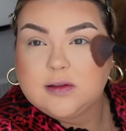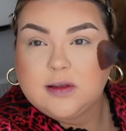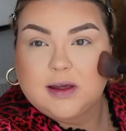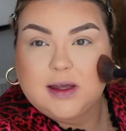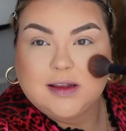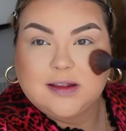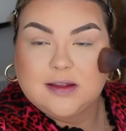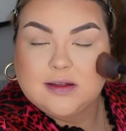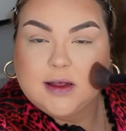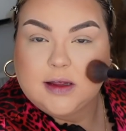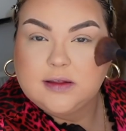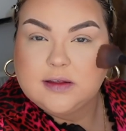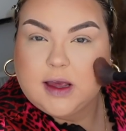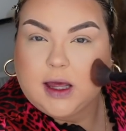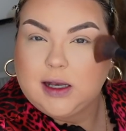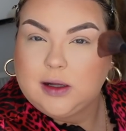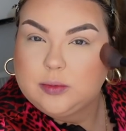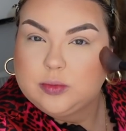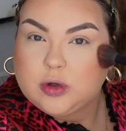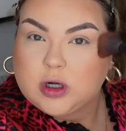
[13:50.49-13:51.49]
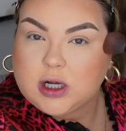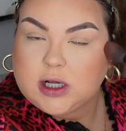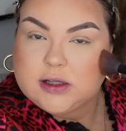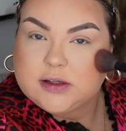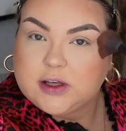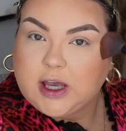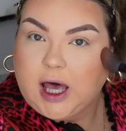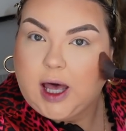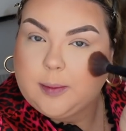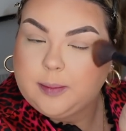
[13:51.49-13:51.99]
Like it sits kind of more on
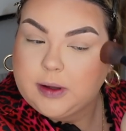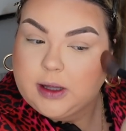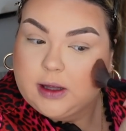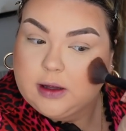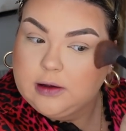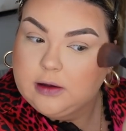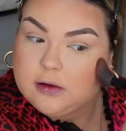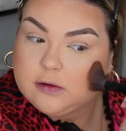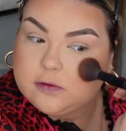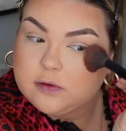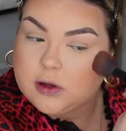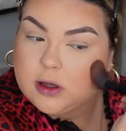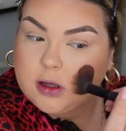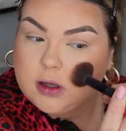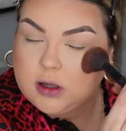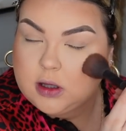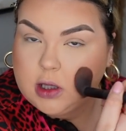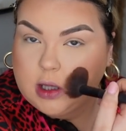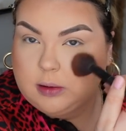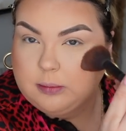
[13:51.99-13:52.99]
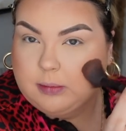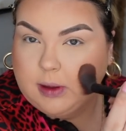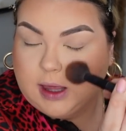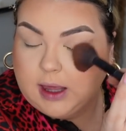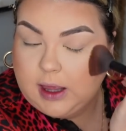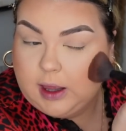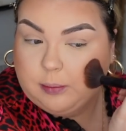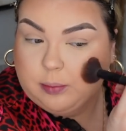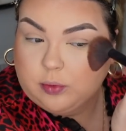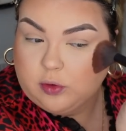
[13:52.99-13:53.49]
top of
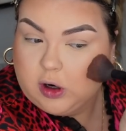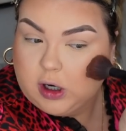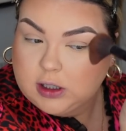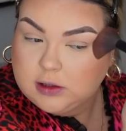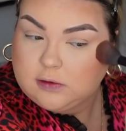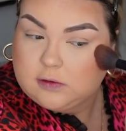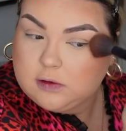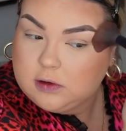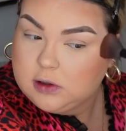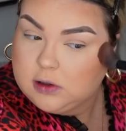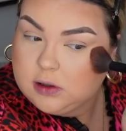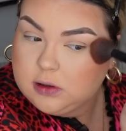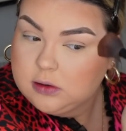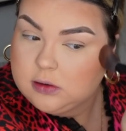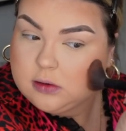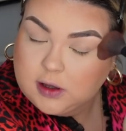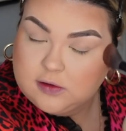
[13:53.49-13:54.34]
my bronzer.